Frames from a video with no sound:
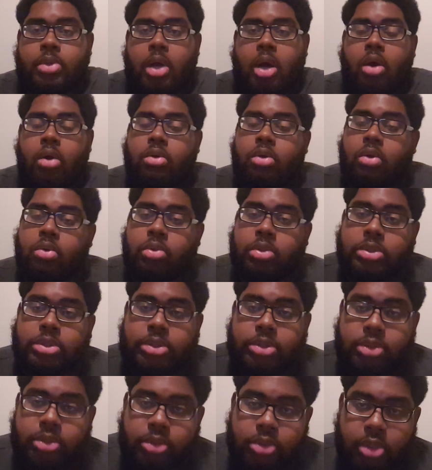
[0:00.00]
Aldo
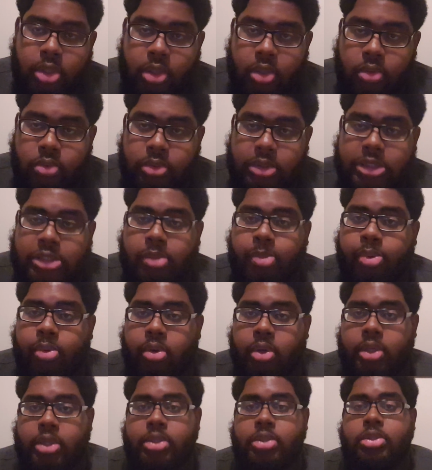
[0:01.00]
was
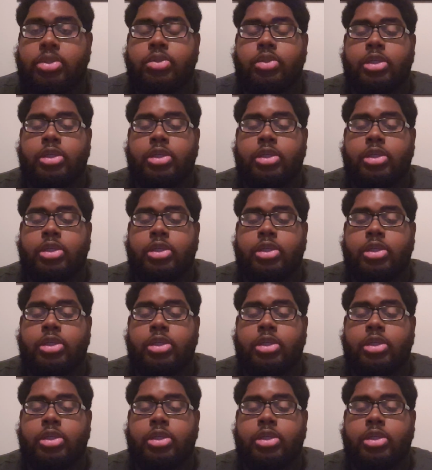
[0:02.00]
disappointed.